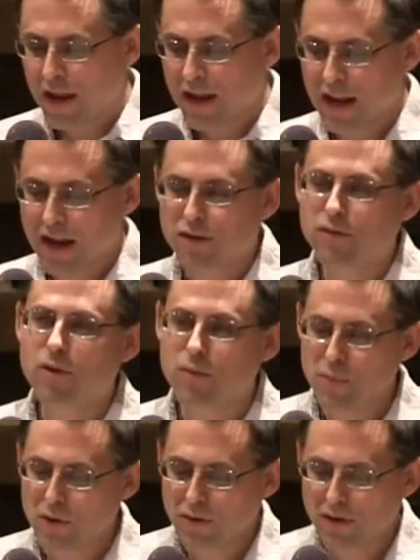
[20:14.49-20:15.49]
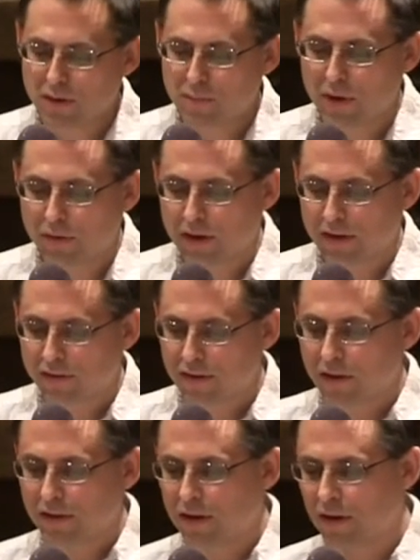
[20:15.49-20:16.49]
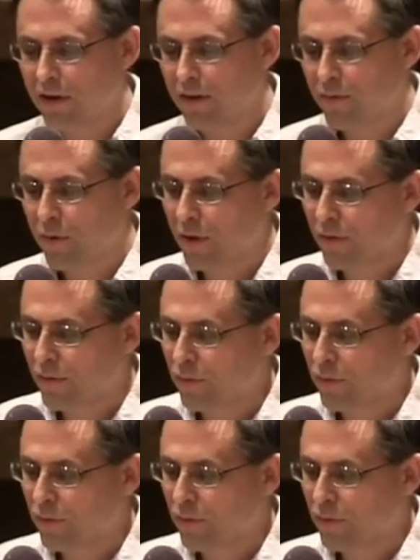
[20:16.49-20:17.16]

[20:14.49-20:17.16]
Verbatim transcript: an act of community building and solidarity for all of